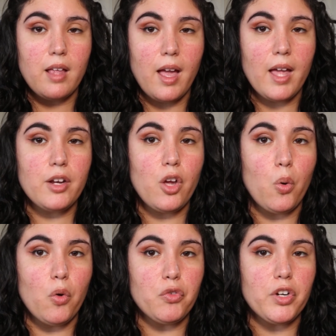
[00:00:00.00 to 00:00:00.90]
I had to
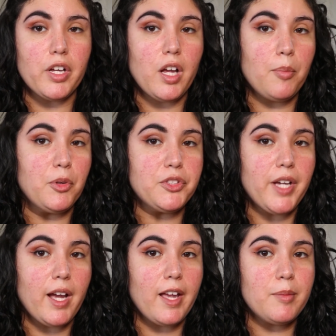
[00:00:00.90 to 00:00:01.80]
go over it a couple
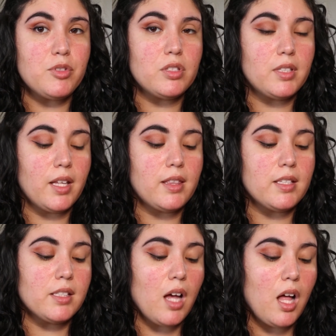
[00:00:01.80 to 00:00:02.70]
times just to get
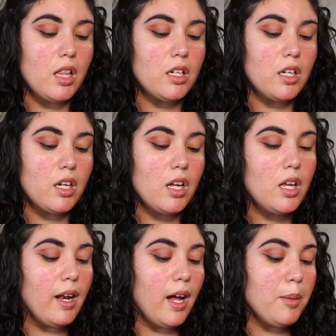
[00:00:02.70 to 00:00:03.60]
this color.
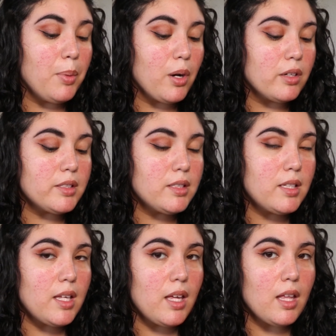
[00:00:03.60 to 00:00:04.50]
And I
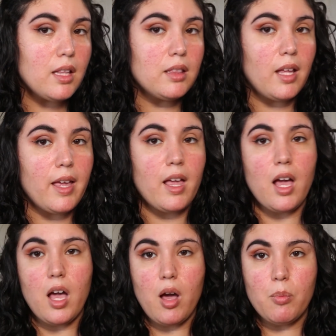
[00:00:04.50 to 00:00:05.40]
personally like
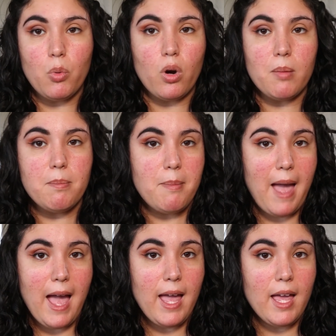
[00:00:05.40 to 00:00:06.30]
a more
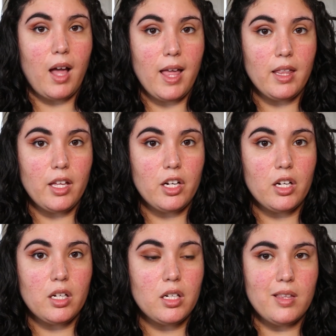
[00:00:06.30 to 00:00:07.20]
matte eyeliner.